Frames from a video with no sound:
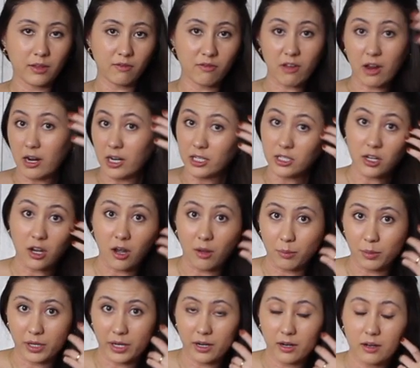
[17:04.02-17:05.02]
the very
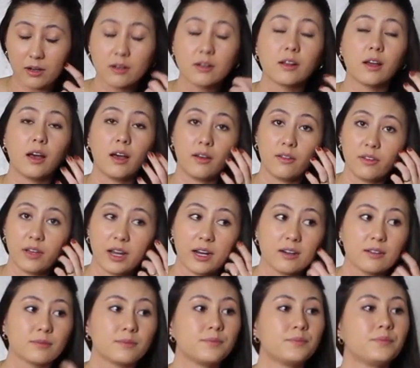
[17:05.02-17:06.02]
top layer of
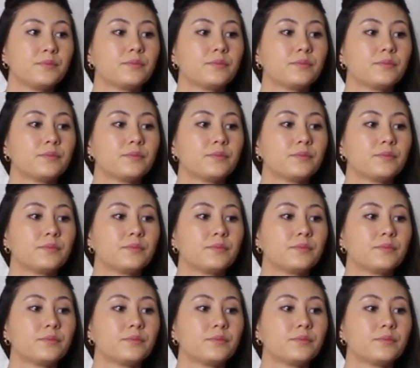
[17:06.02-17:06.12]
hair.